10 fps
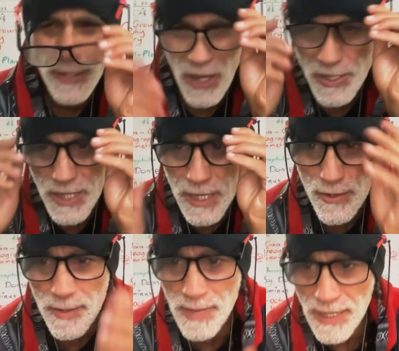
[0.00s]
guys are
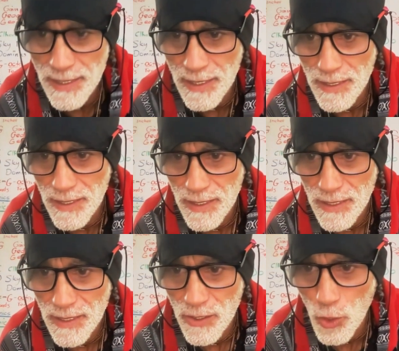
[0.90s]
hearing me.
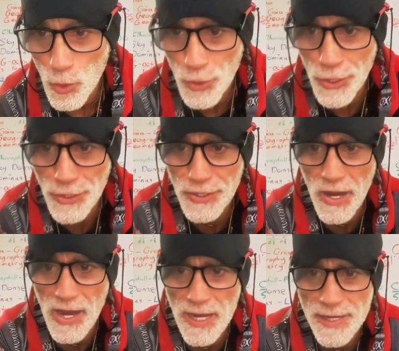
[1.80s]
All good,
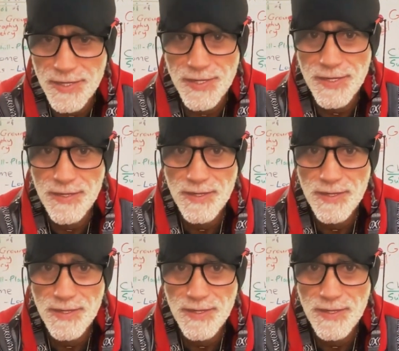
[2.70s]
guys?